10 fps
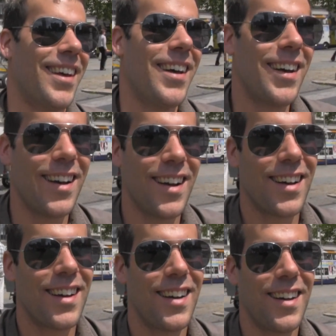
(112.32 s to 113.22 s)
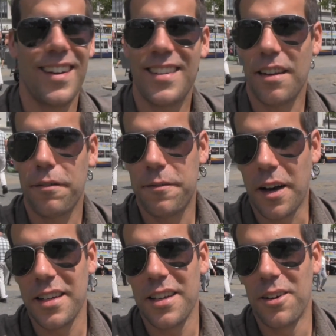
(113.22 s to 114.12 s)
Oh, it's a
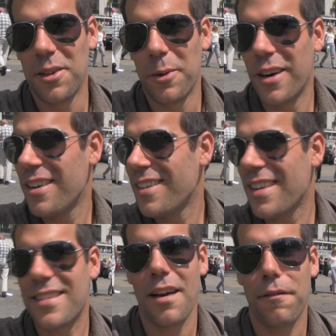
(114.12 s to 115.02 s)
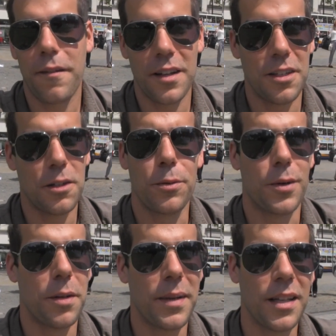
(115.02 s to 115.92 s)
funny old world, it's a funny old
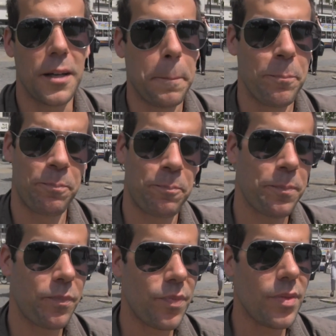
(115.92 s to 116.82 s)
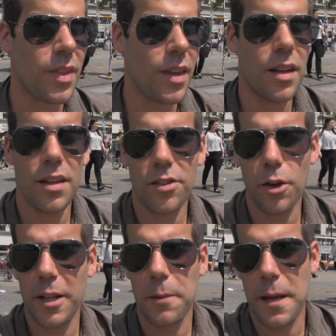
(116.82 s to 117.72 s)
world. But look,
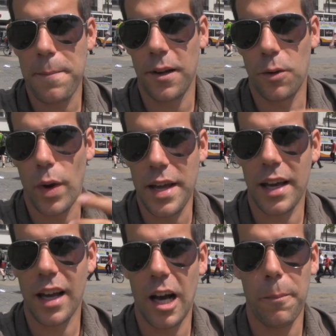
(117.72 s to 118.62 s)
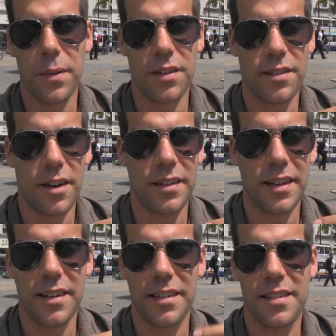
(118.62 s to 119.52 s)
so many people are waking up and
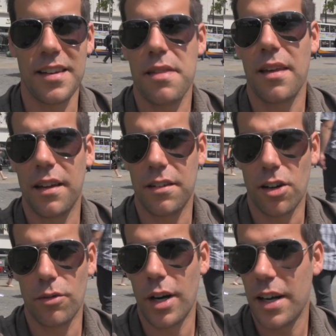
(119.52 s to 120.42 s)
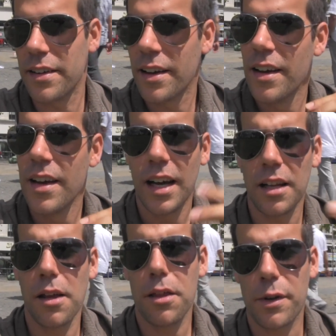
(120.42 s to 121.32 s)
starting to see things aren't right.
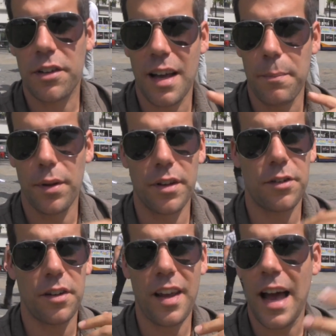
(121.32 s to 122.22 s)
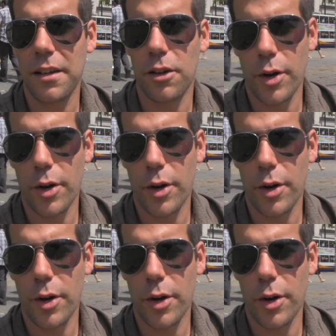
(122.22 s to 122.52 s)
And another example, there's this Hannah